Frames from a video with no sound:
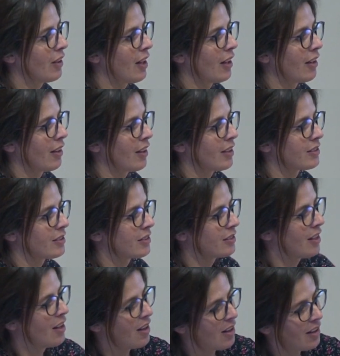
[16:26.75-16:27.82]
Like
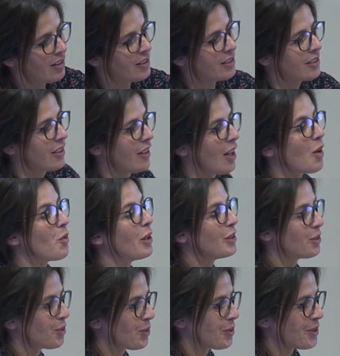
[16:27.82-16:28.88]
as yesterday I
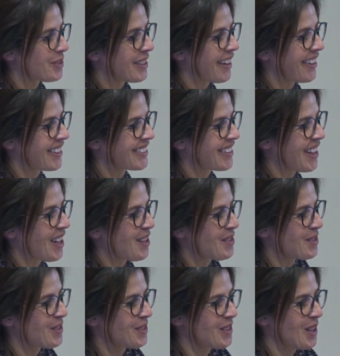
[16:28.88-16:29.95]
went to Sarah's
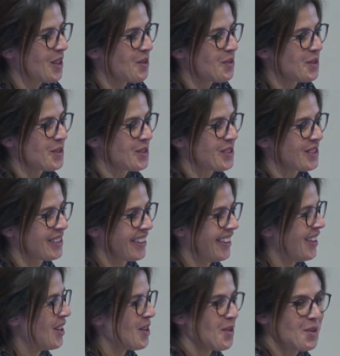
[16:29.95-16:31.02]
house, I was,
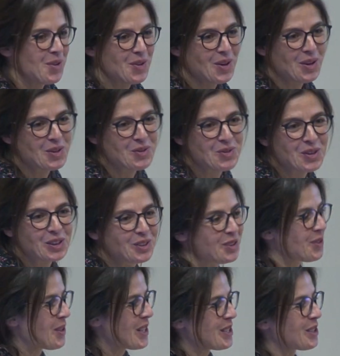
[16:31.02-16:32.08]
oh, I want
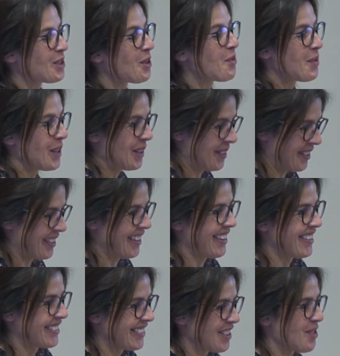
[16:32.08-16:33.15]
to ask so many
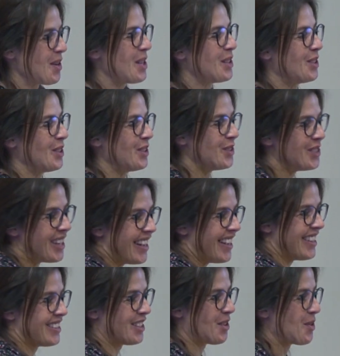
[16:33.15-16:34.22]
things, the way to
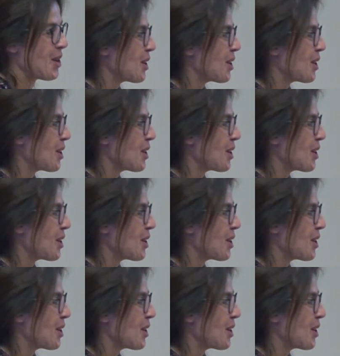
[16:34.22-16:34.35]
change, the way